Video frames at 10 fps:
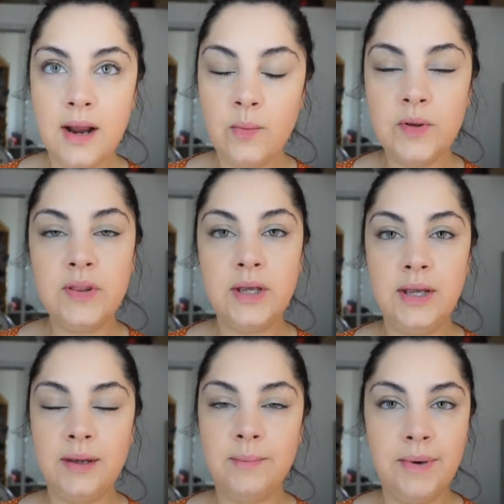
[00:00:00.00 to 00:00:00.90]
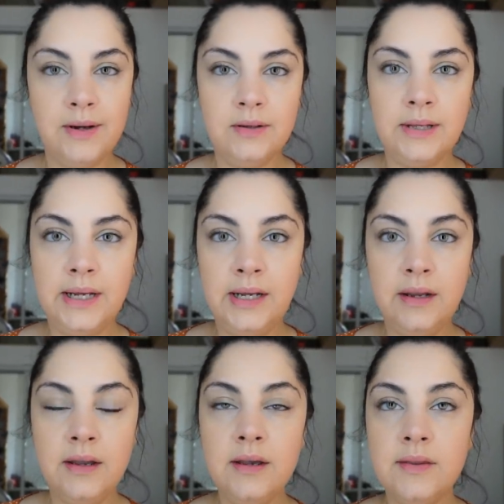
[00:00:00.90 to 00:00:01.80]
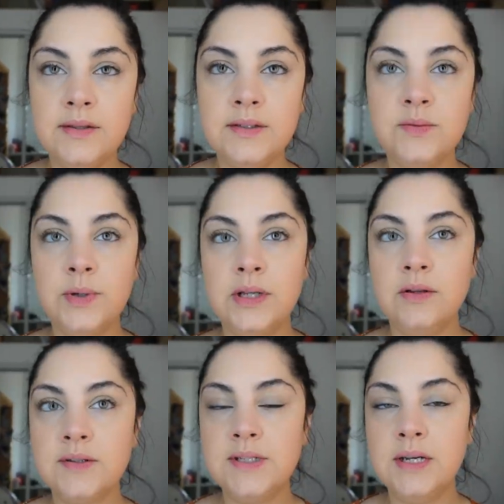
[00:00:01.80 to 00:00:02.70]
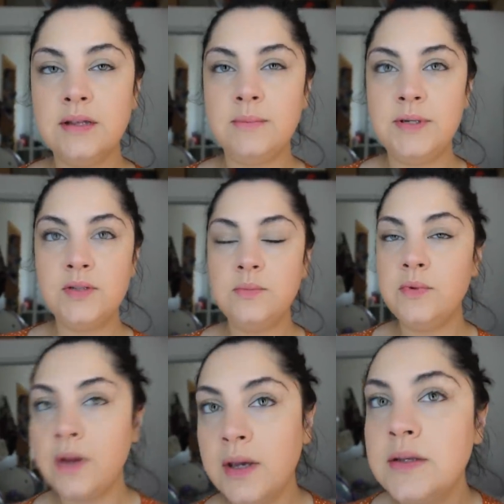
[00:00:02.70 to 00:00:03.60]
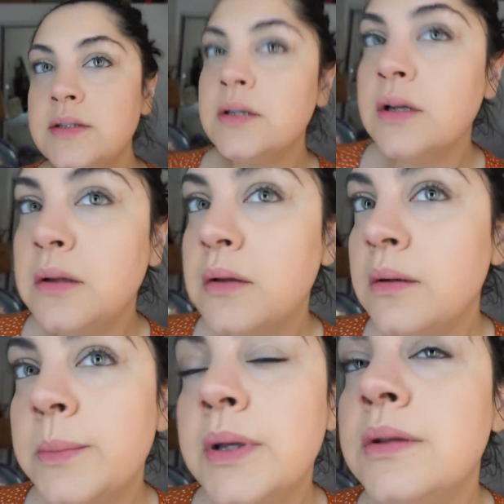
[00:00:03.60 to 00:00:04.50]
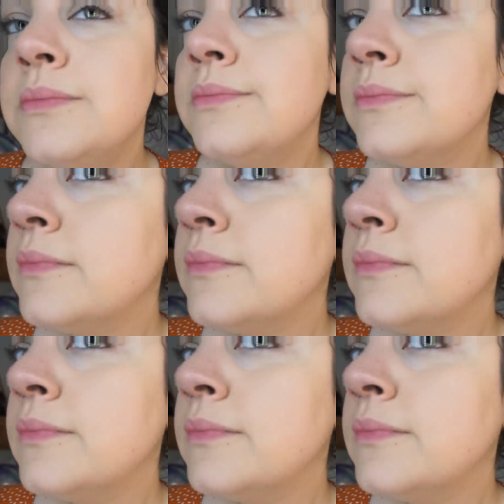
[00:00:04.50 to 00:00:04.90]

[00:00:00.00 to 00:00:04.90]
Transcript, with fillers: now with like better lighting, this is what it looks like. Let me zoom you guys in a little bit.